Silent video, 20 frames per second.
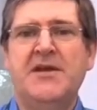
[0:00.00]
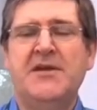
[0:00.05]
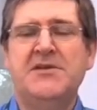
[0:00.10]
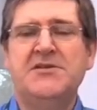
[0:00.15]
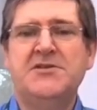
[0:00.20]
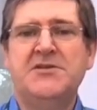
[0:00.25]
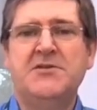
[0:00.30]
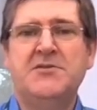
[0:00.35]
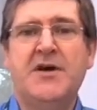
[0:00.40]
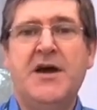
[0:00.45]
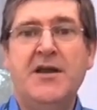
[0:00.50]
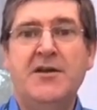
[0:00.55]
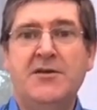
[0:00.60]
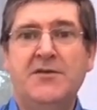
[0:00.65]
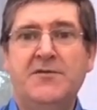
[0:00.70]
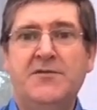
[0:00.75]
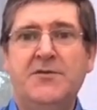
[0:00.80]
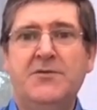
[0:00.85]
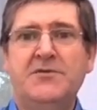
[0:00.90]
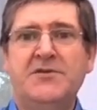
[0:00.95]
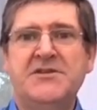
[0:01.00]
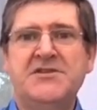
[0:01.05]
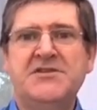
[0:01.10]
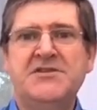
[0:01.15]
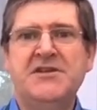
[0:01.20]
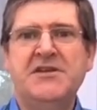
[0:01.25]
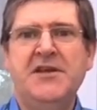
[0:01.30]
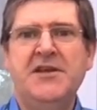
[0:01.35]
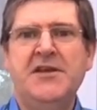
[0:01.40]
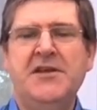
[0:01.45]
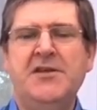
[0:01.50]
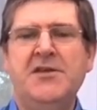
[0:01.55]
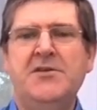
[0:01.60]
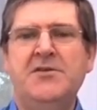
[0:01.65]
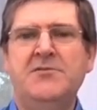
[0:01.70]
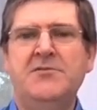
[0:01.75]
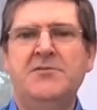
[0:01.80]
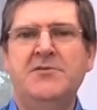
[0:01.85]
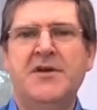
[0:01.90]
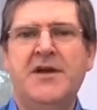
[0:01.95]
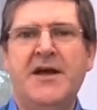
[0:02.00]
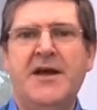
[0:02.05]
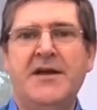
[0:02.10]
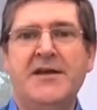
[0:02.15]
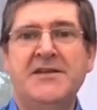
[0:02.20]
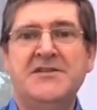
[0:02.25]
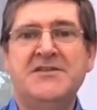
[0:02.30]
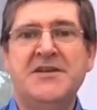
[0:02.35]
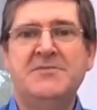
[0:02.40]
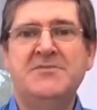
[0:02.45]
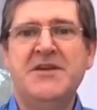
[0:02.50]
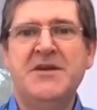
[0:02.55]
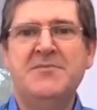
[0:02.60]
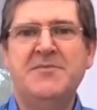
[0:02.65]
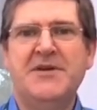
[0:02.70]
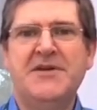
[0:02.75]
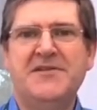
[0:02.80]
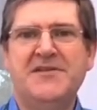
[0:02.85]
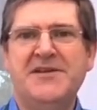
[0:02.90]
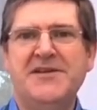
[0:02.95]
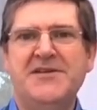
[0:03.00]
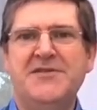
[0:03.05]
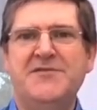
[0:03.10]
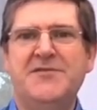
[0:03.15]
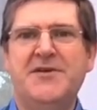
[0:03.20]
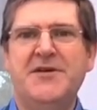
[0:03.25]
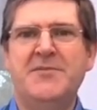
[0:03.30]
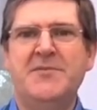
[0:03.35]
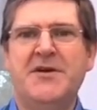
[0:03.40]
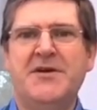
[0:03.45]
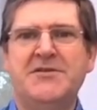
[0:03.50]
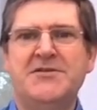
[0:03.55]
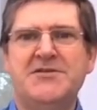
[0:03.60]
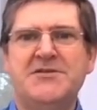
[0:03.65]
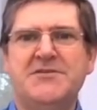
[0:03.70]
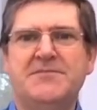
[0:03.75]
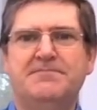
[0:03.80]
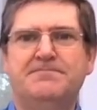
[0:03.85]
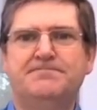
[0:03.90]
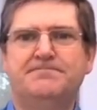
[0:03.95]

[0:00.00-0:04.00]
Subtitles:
So I look forward to seeing you in September. Thank you very much.